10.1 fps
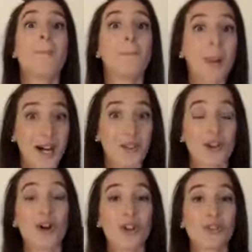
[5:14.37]
but they're
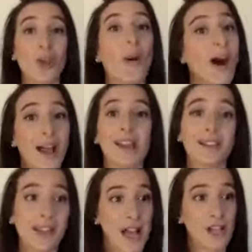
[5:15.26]
also high in
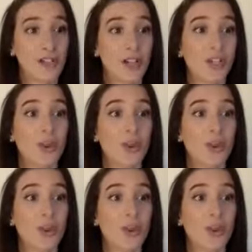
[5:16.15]
calories.